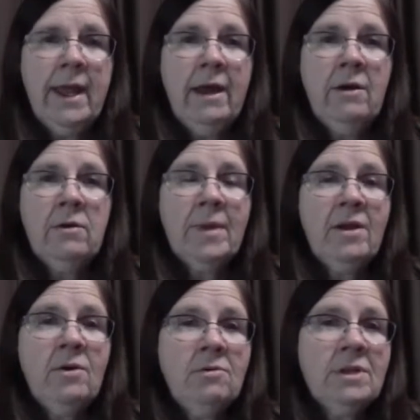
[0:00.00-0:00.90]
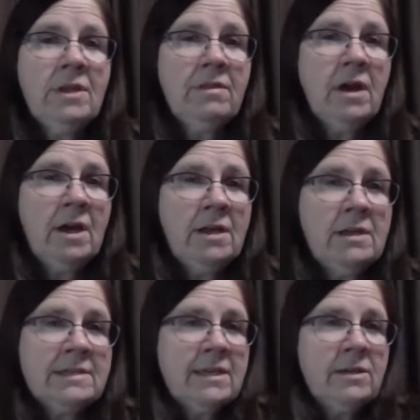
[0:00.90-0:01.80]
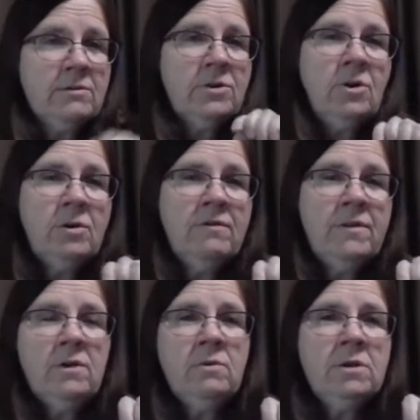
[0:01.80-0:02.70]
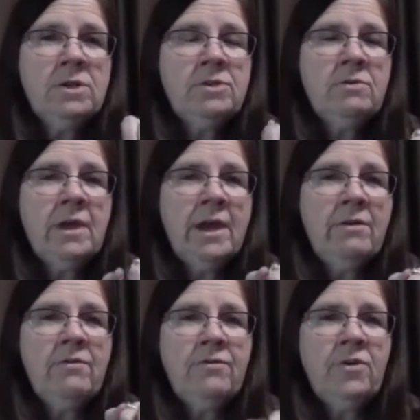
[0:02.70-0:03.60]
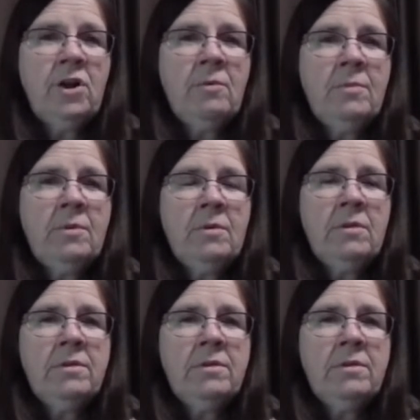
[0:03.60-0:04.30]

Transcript: Now, my only thought is I don't know if it will do that from